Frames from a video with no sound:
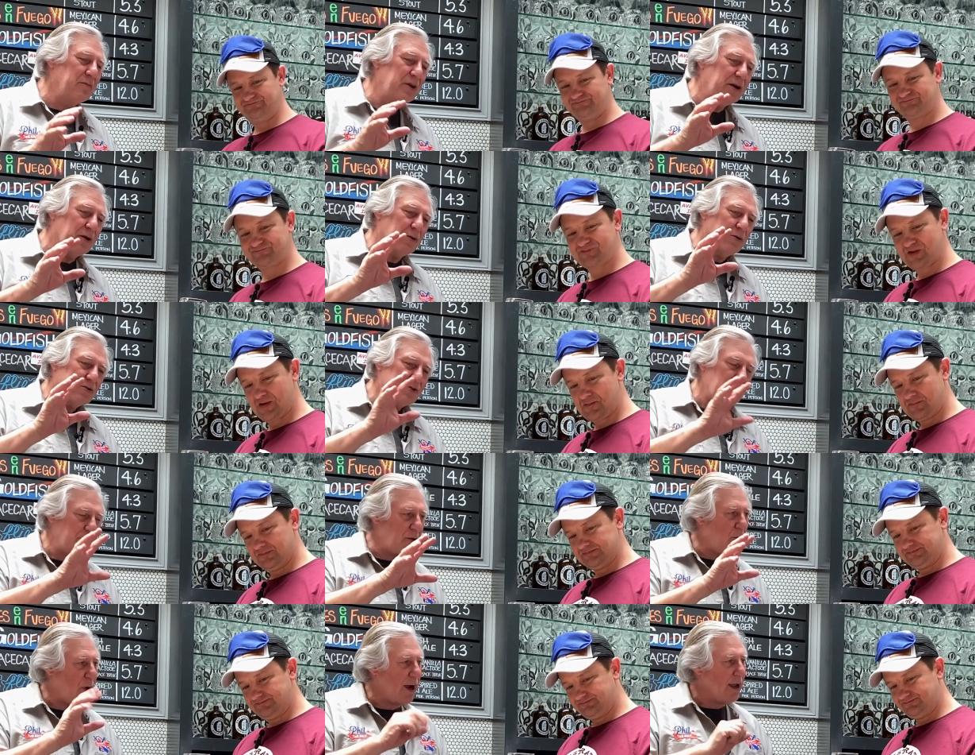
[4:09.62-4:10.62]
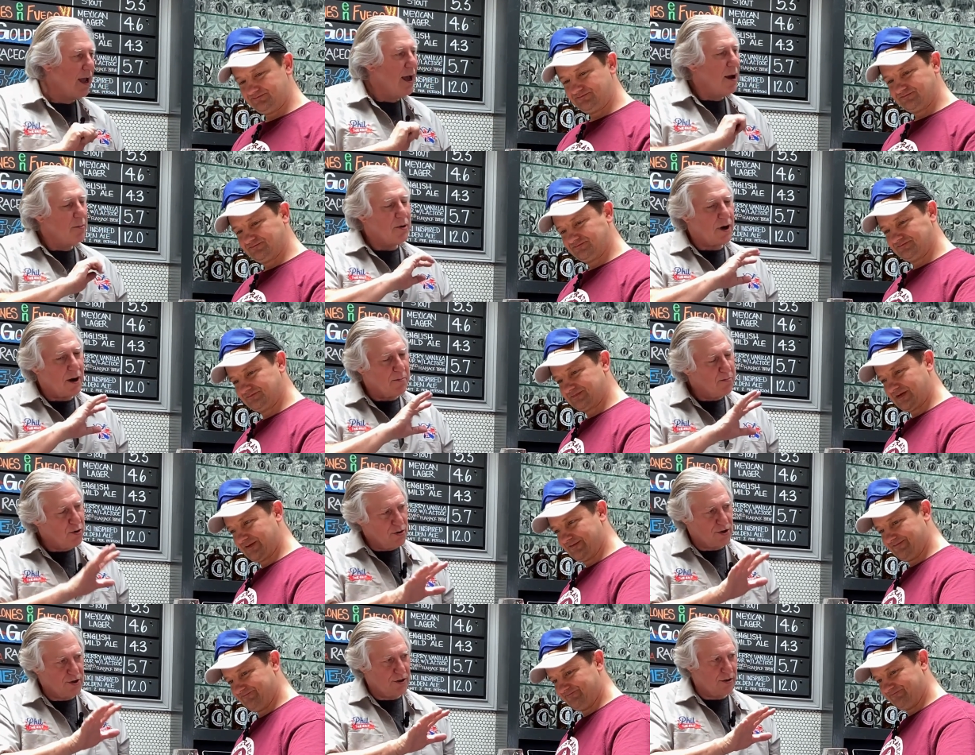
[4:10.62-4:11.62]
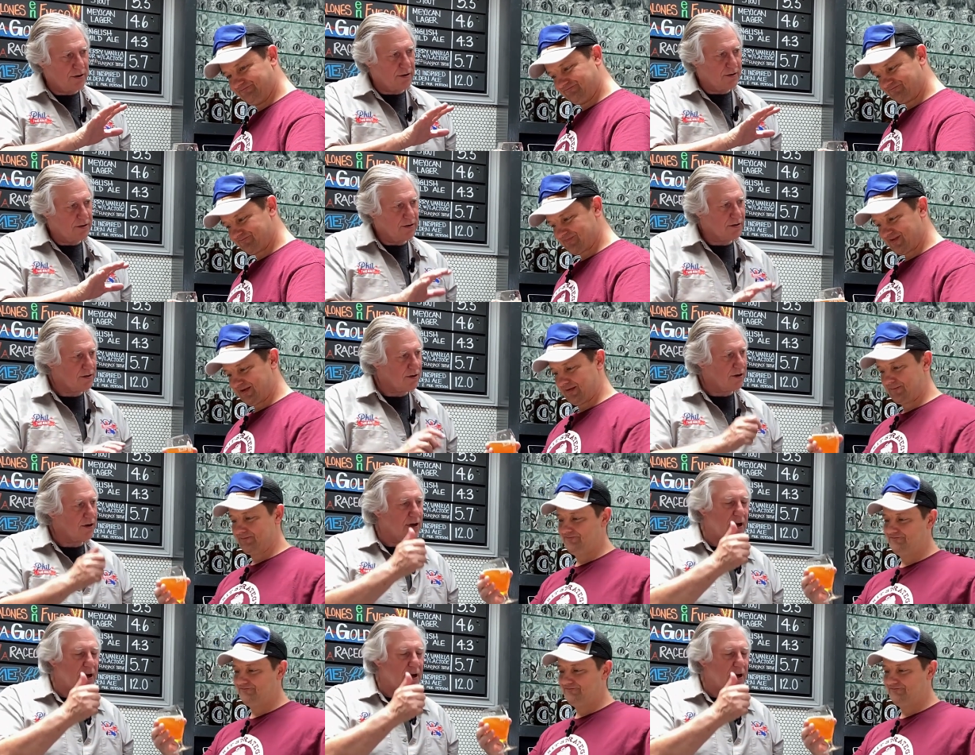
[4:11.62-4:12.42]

Speaker 1: you know, sip away, but I'll push you to